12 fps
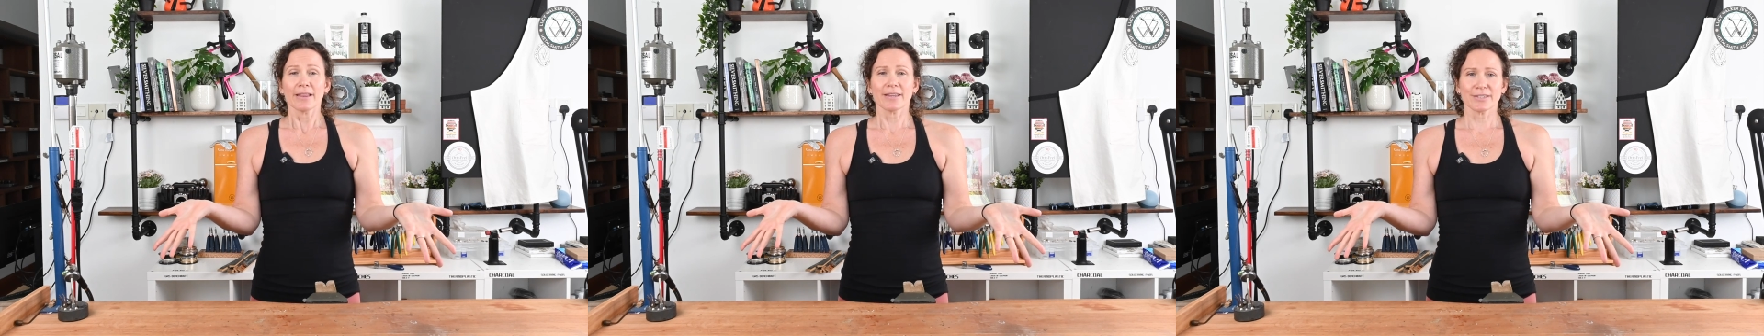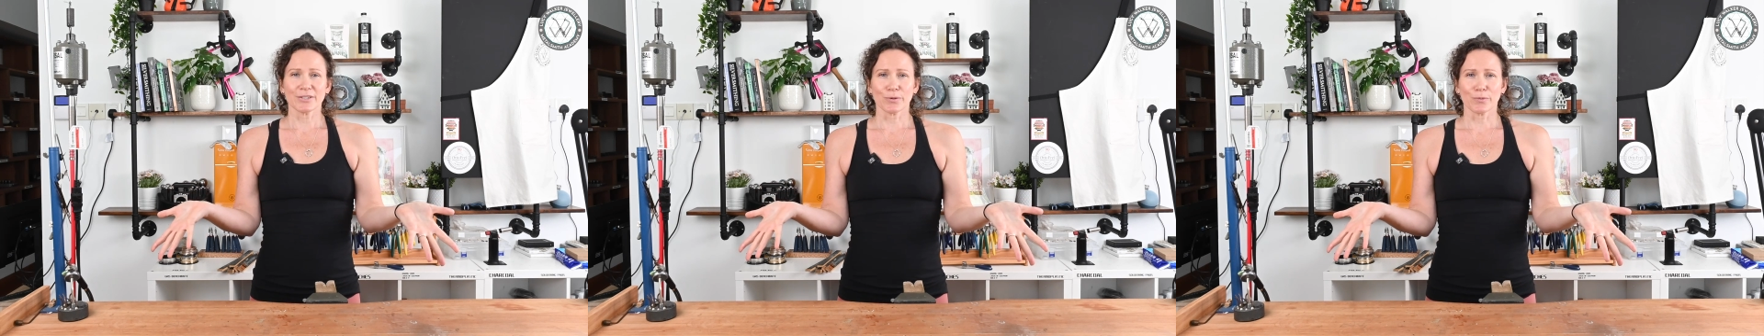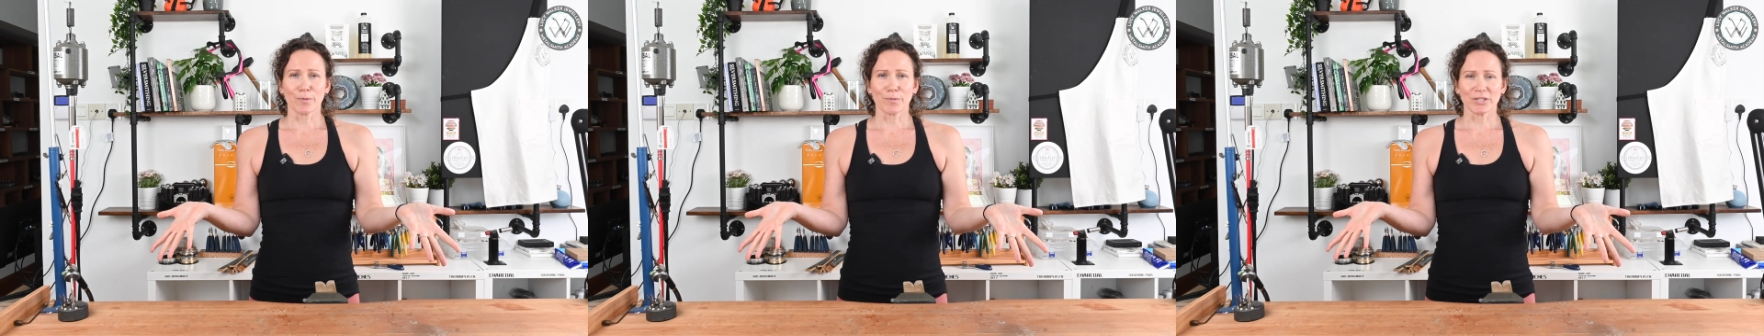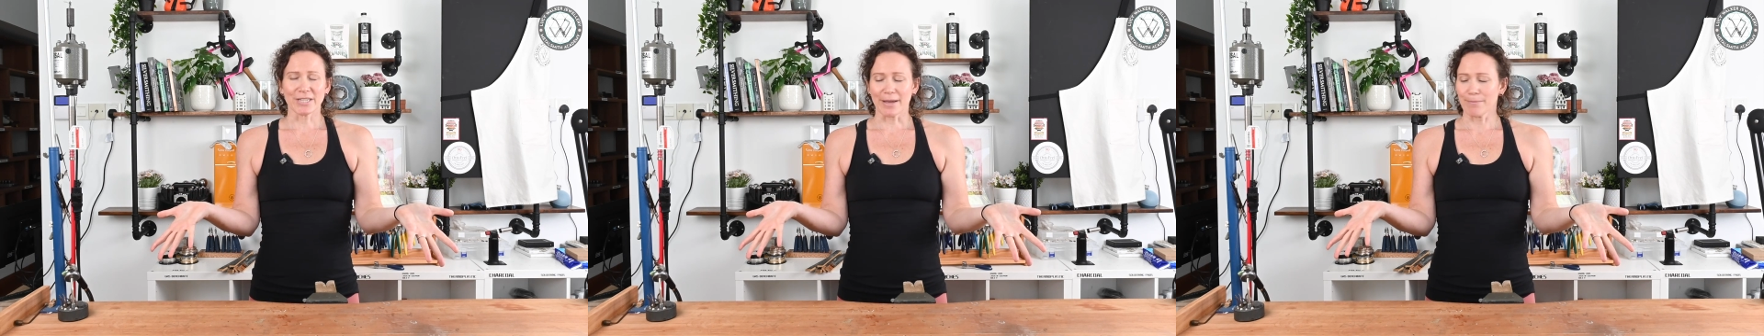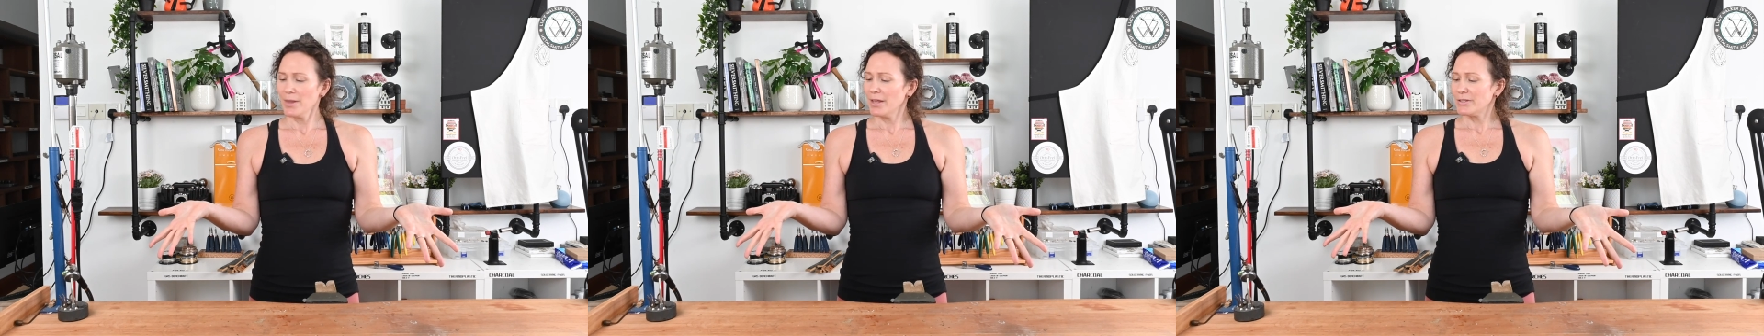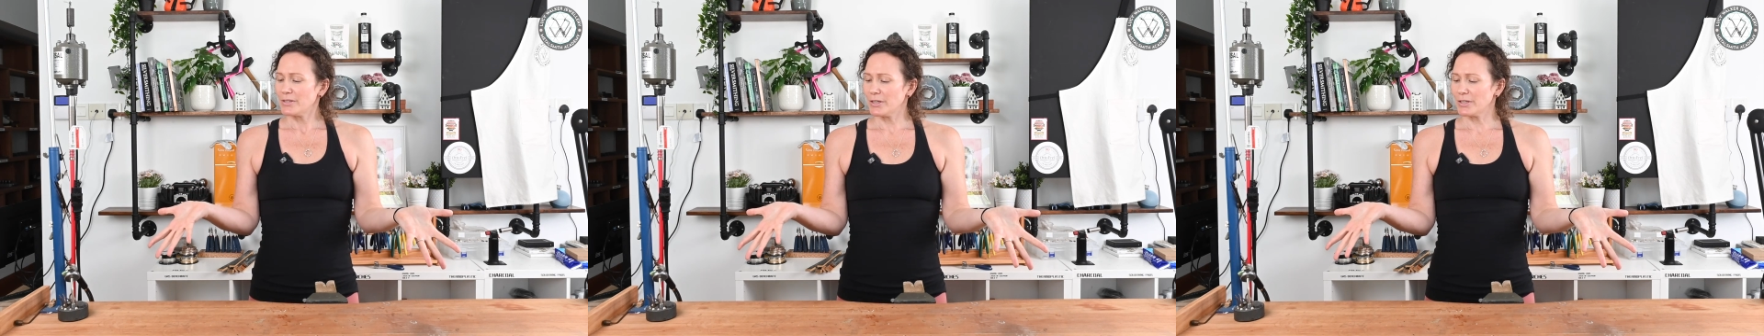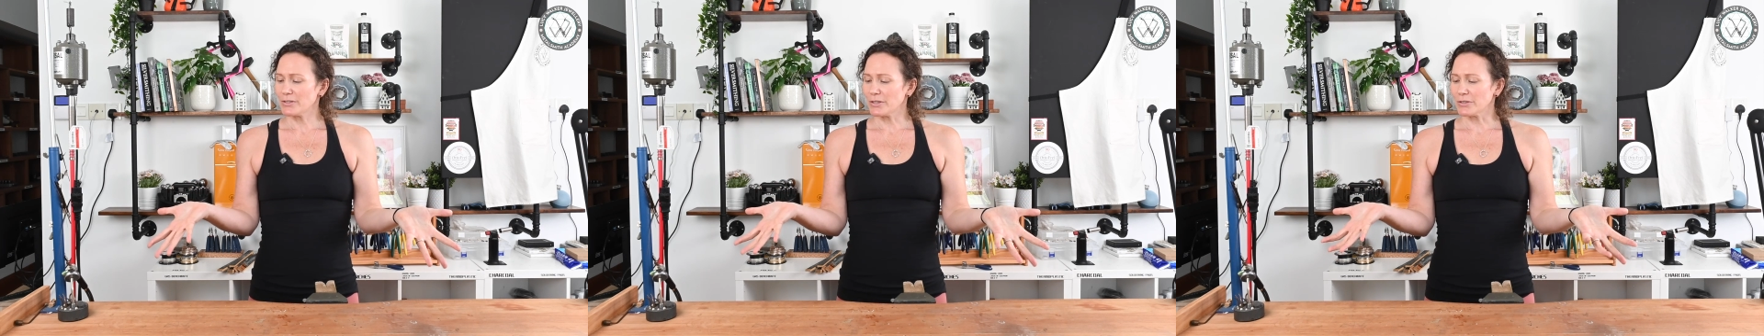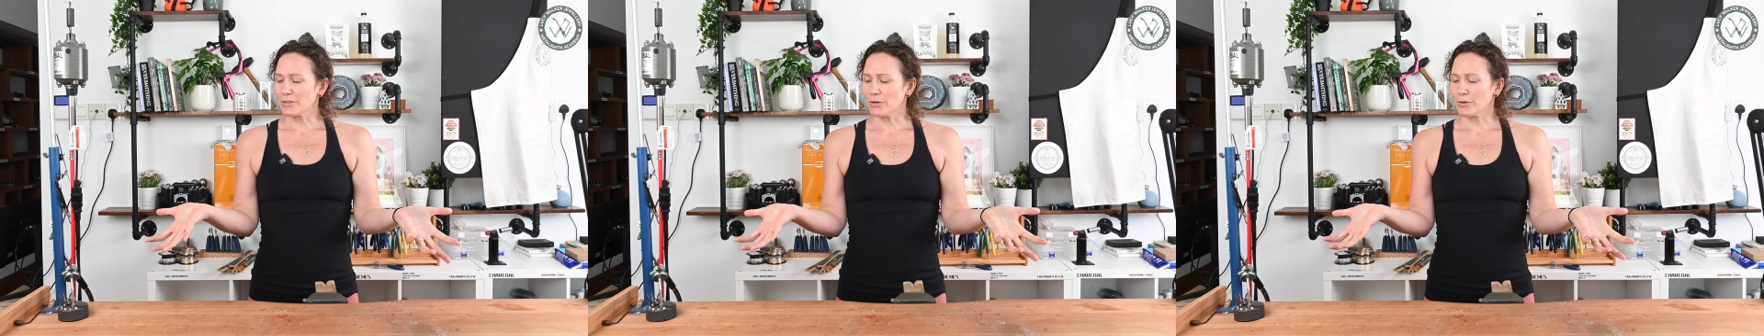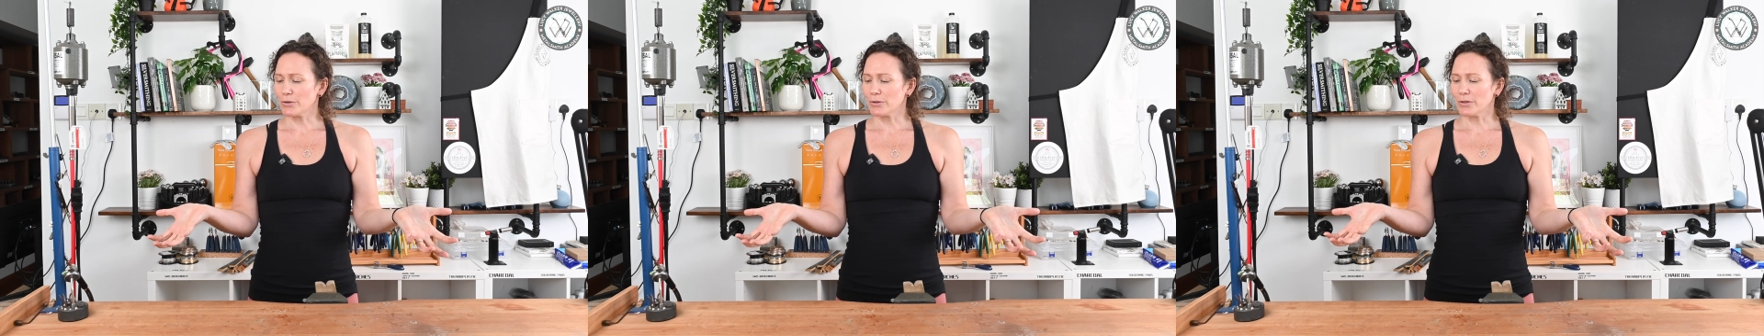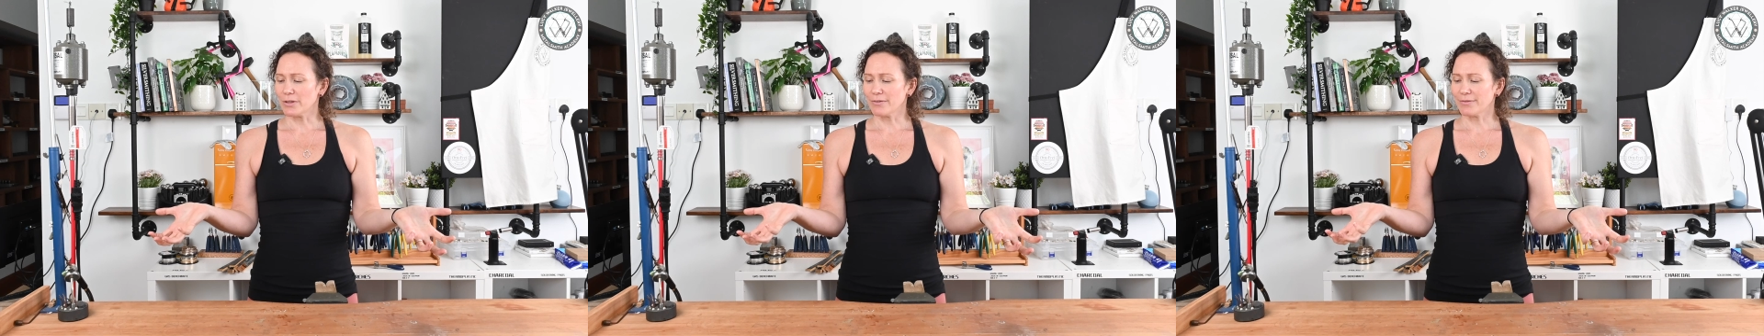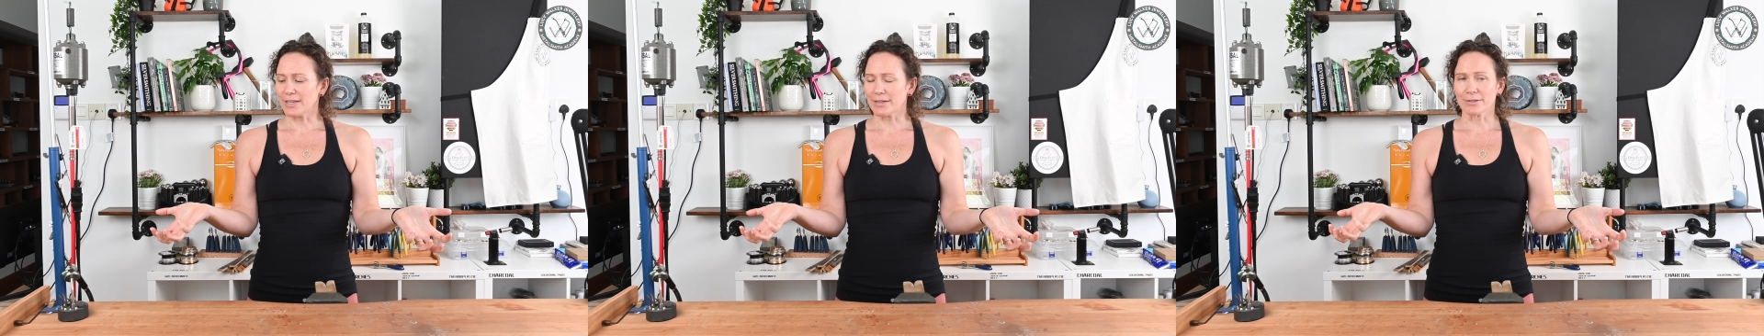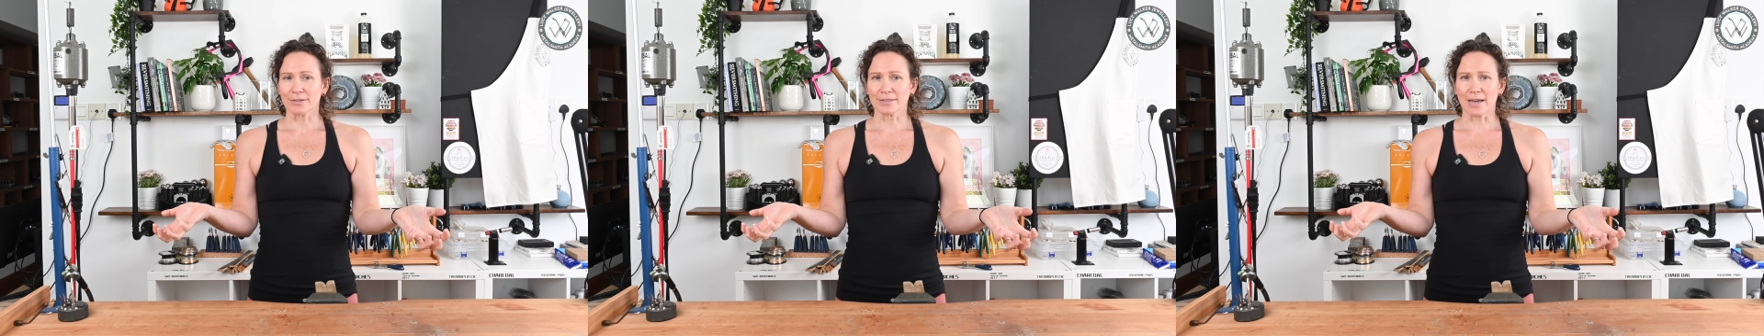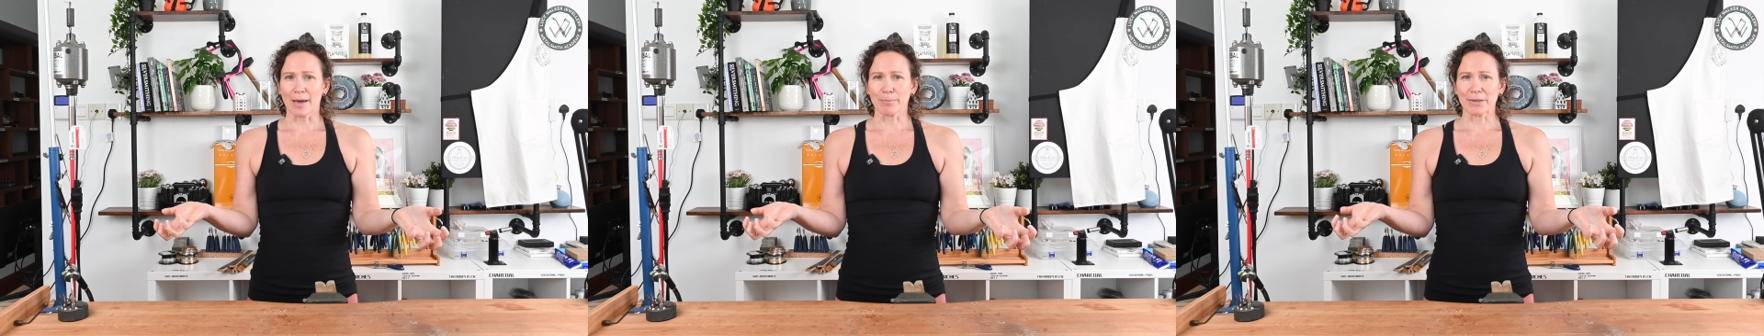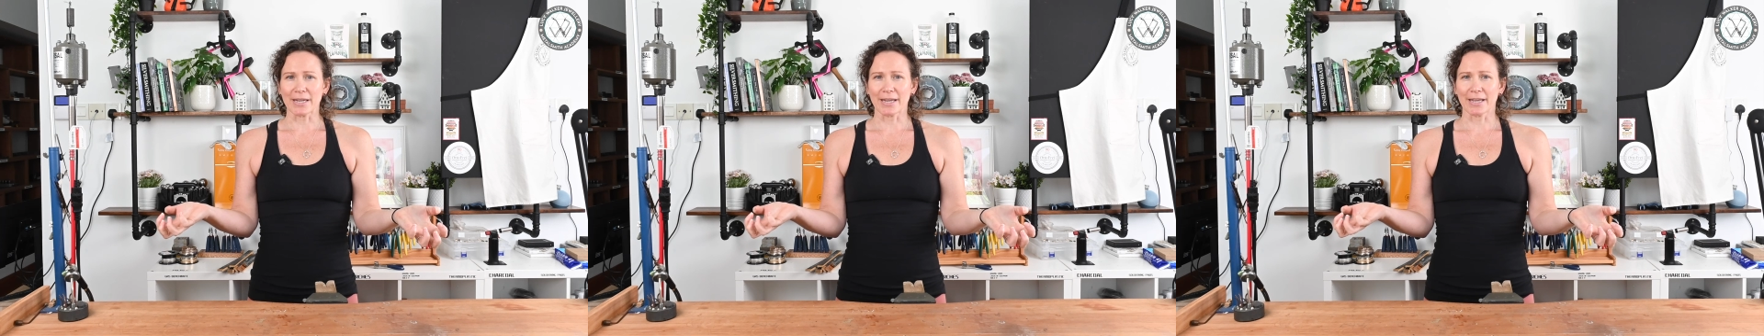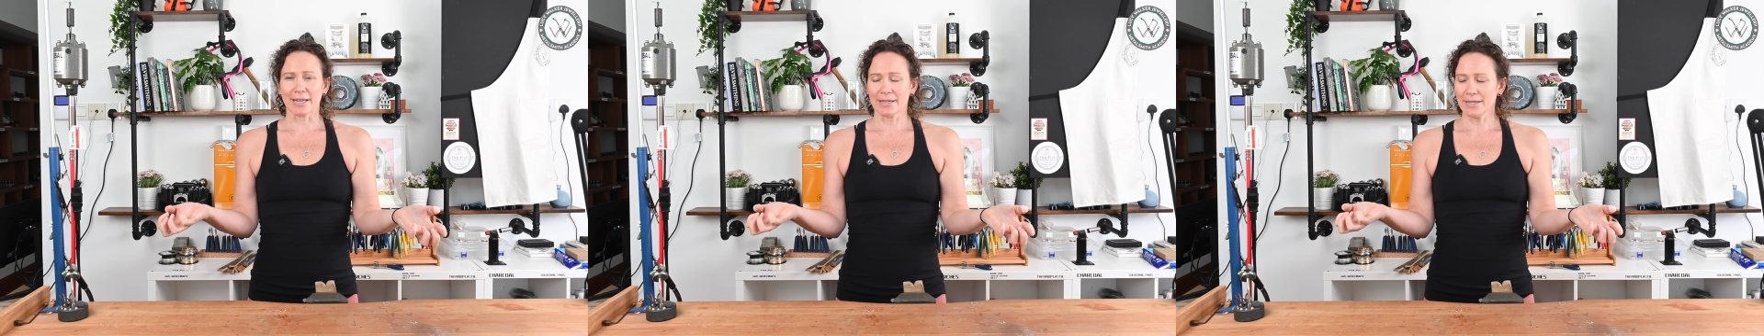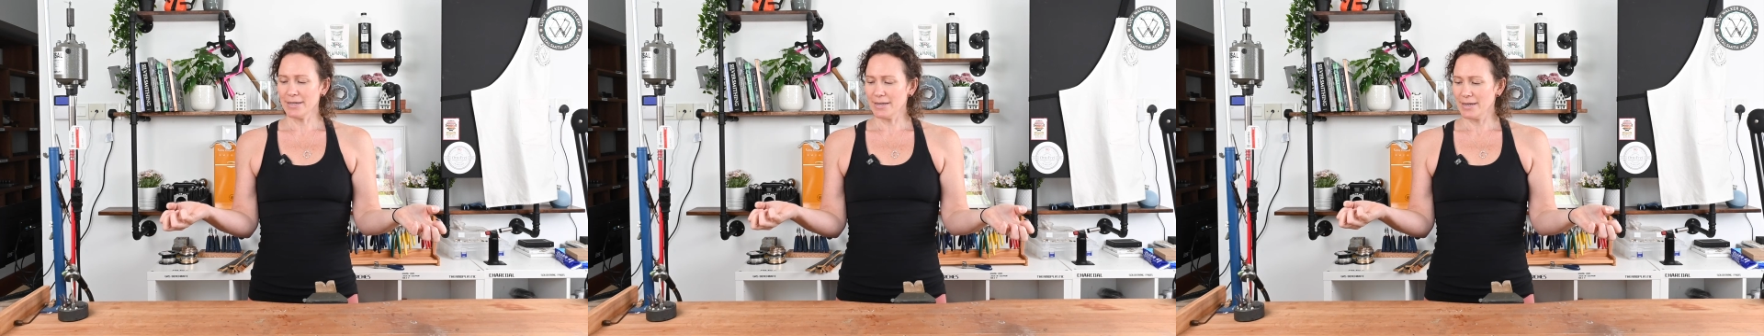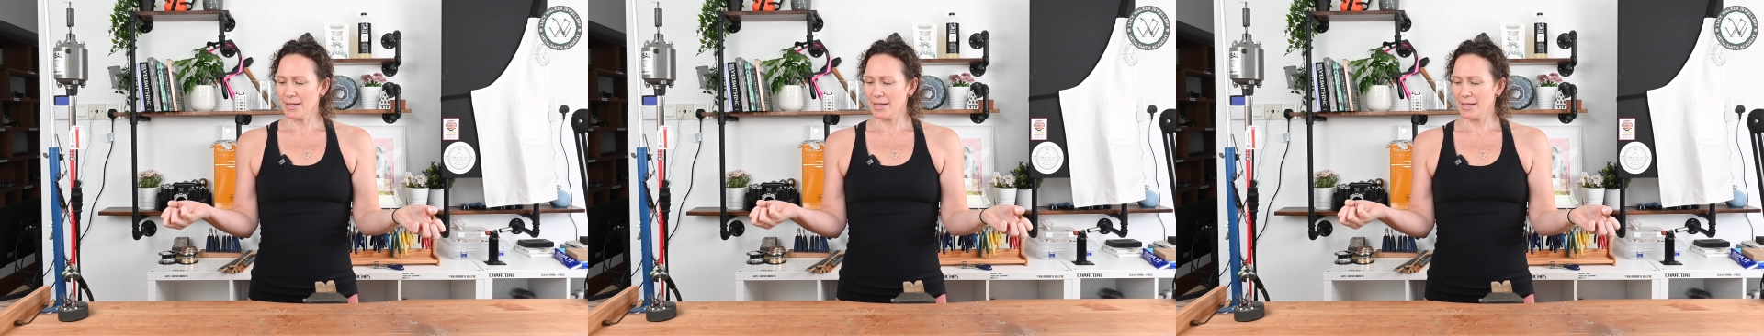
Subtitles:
Let's do it one more time. So you're going to start to curl the fingers up and in,